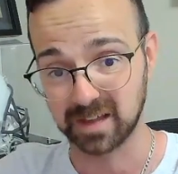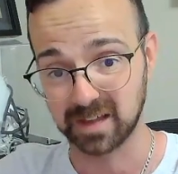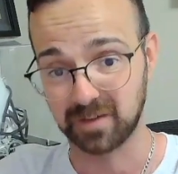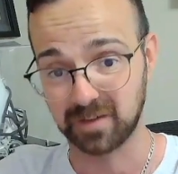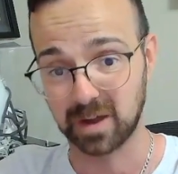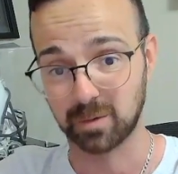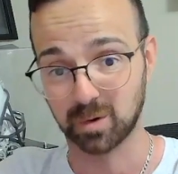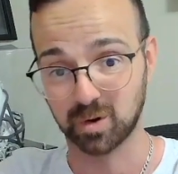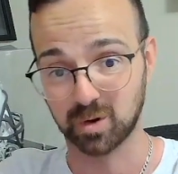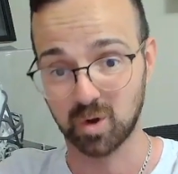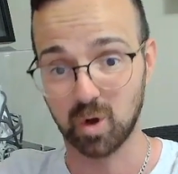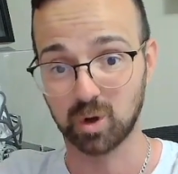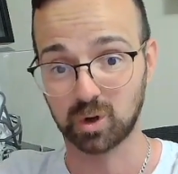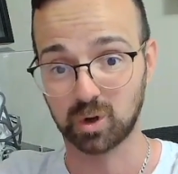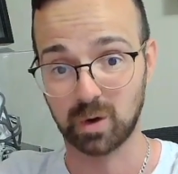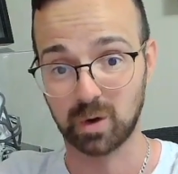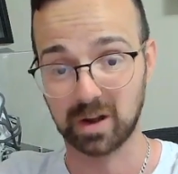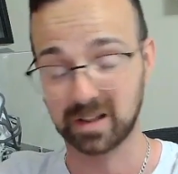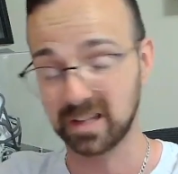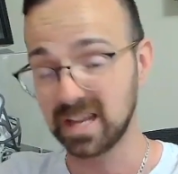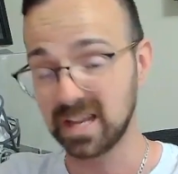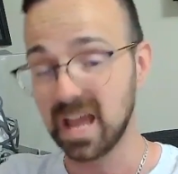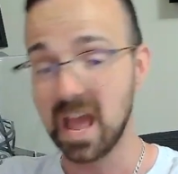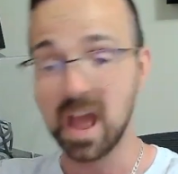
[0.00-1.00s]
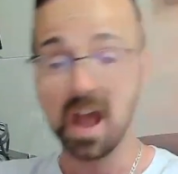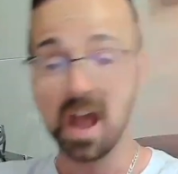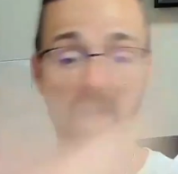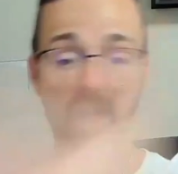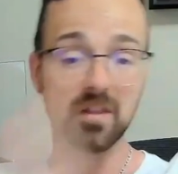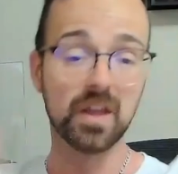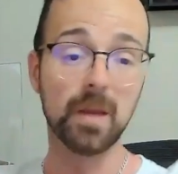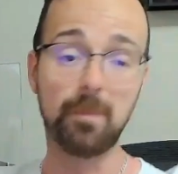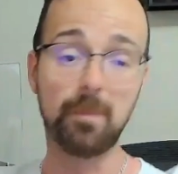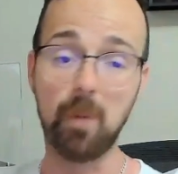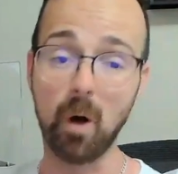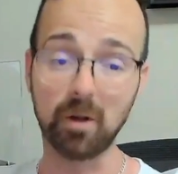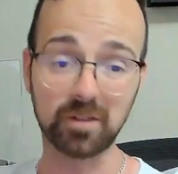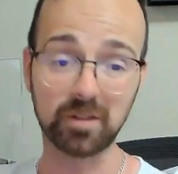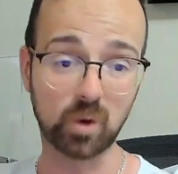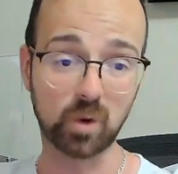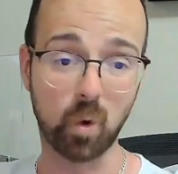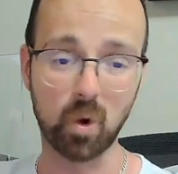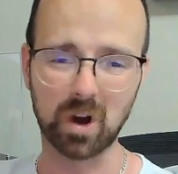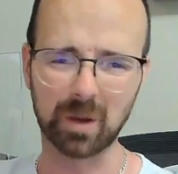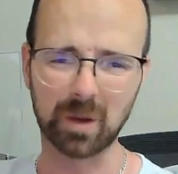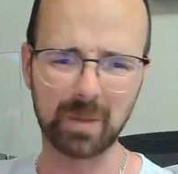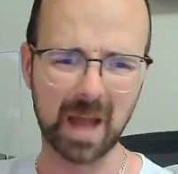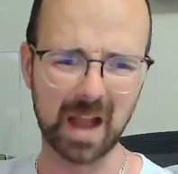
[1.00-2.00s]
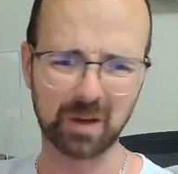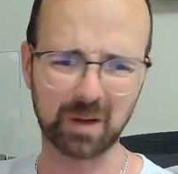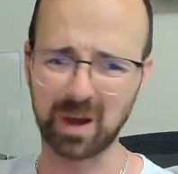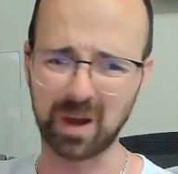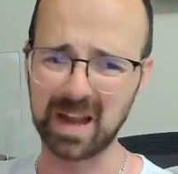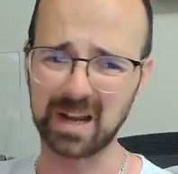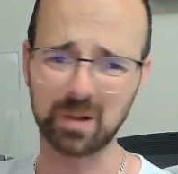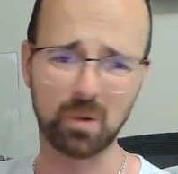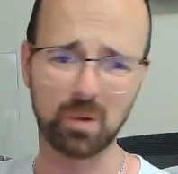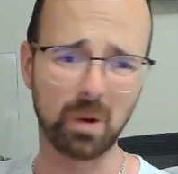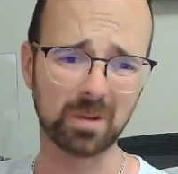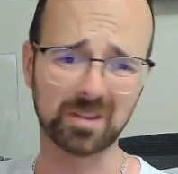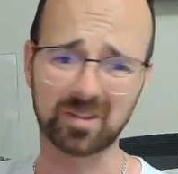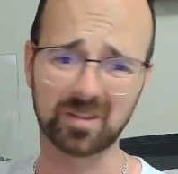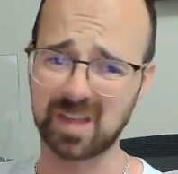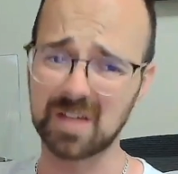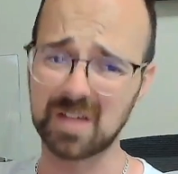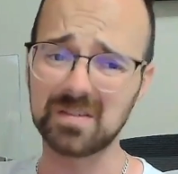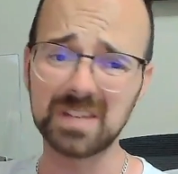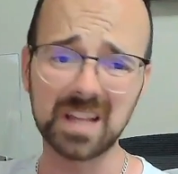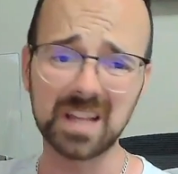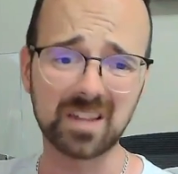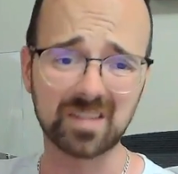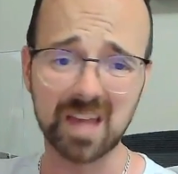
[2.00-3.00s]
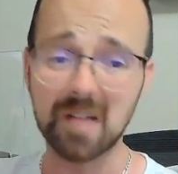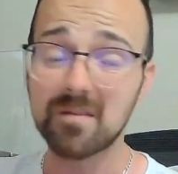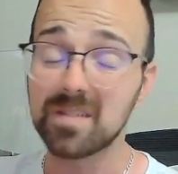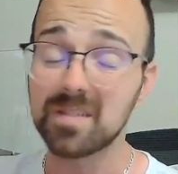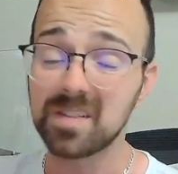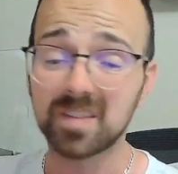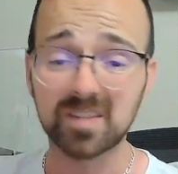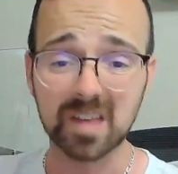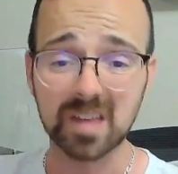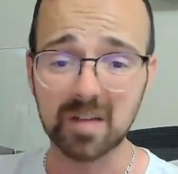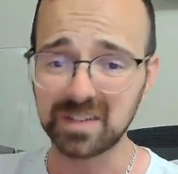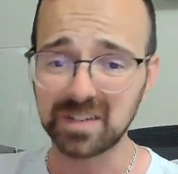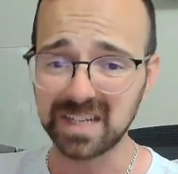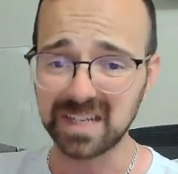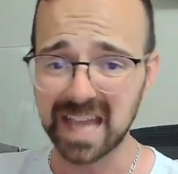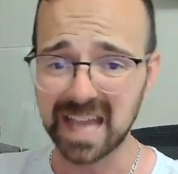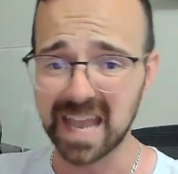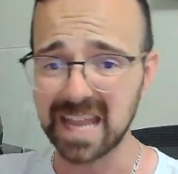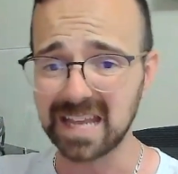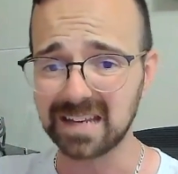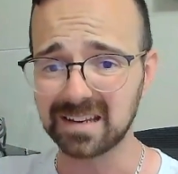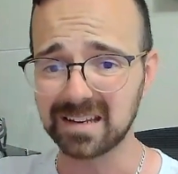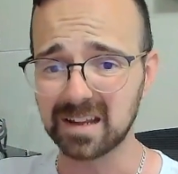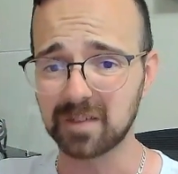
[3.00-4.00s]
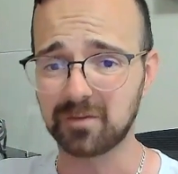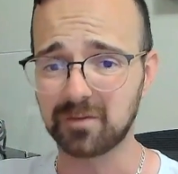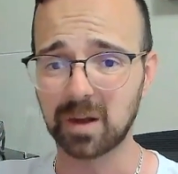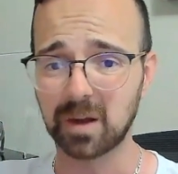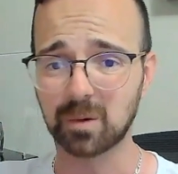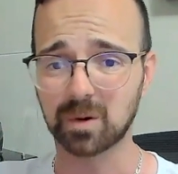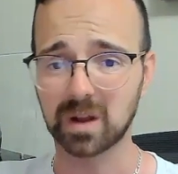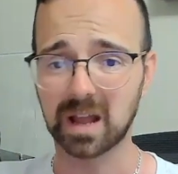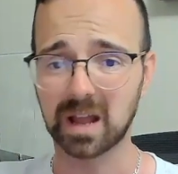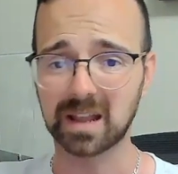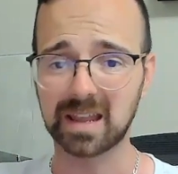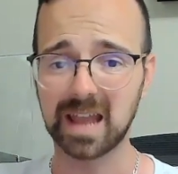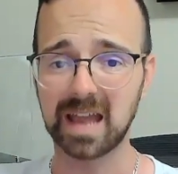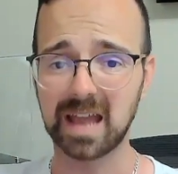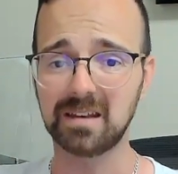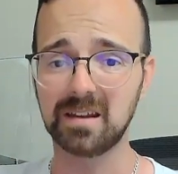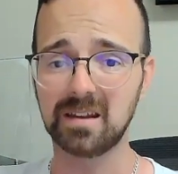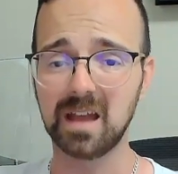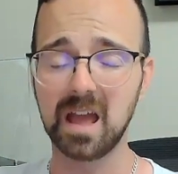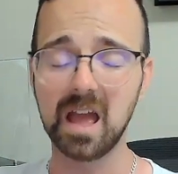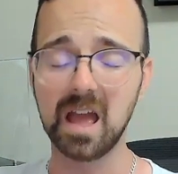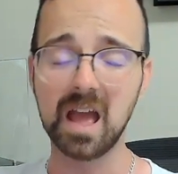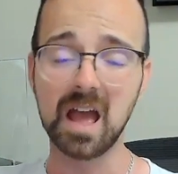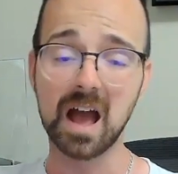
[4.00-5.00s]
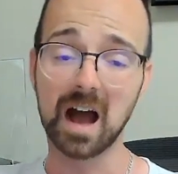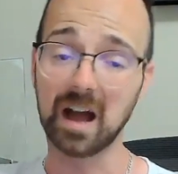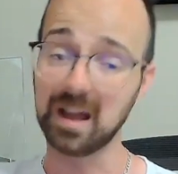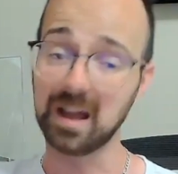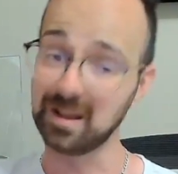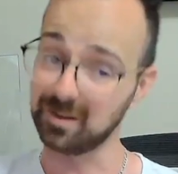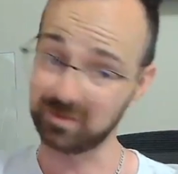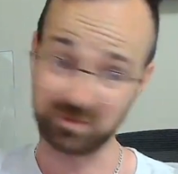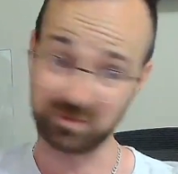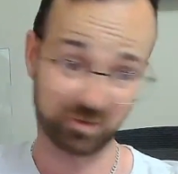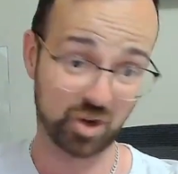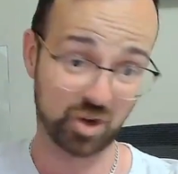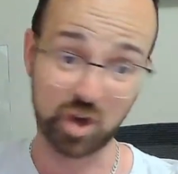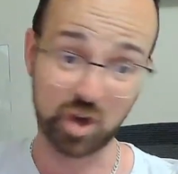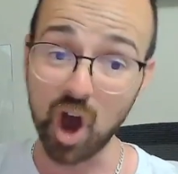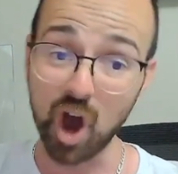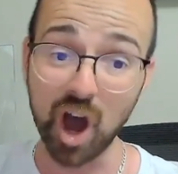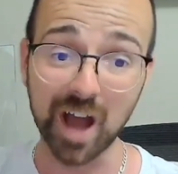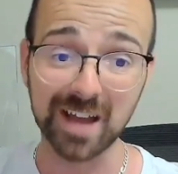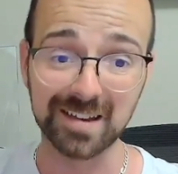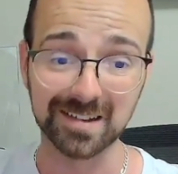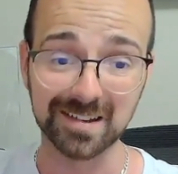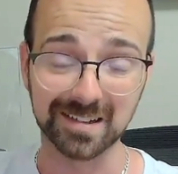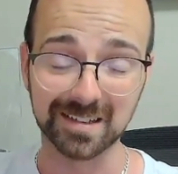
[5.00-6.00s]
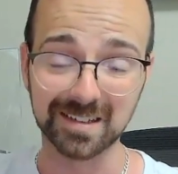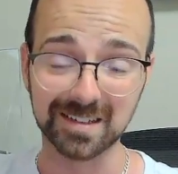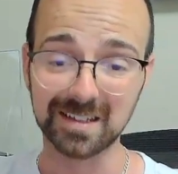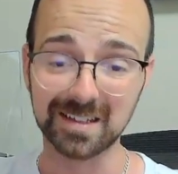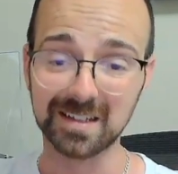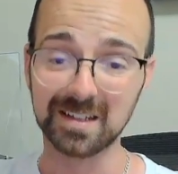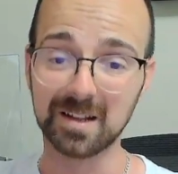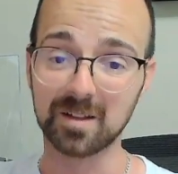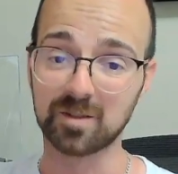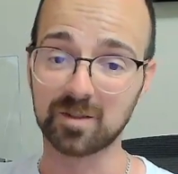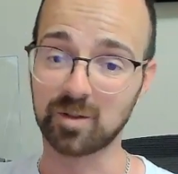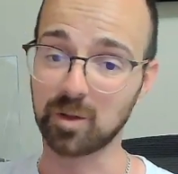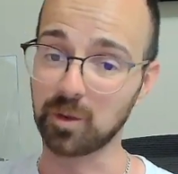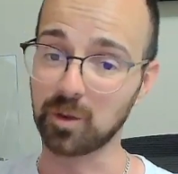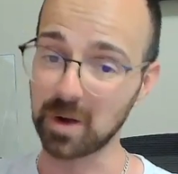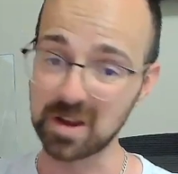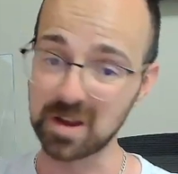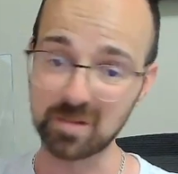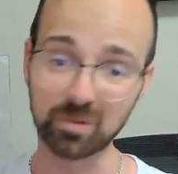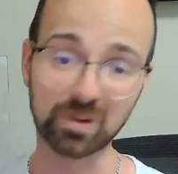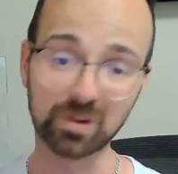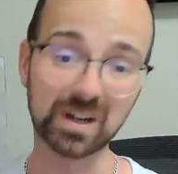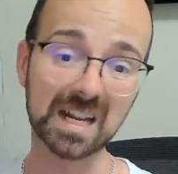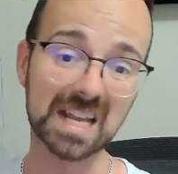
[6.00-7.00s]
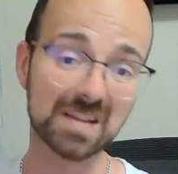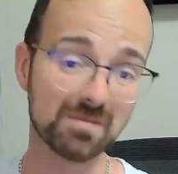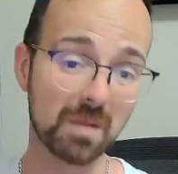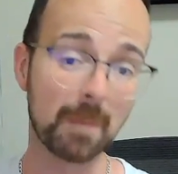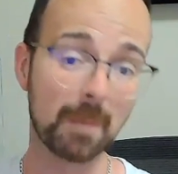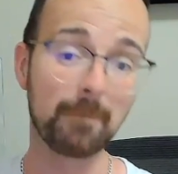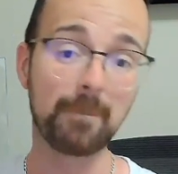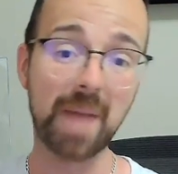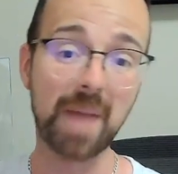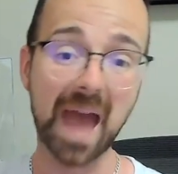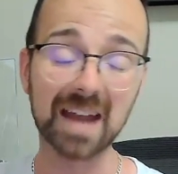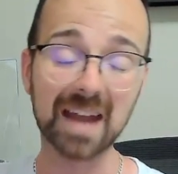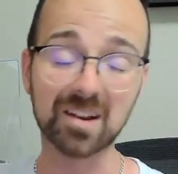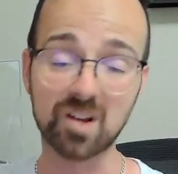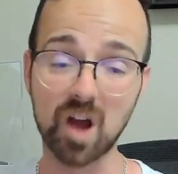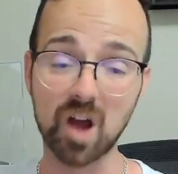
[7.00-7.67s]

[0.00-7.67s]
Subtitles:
if I recall correctly. The opposing quarterback rating, what was it, 77, 78, if I were, again, good. So the reason we're going to give him a bad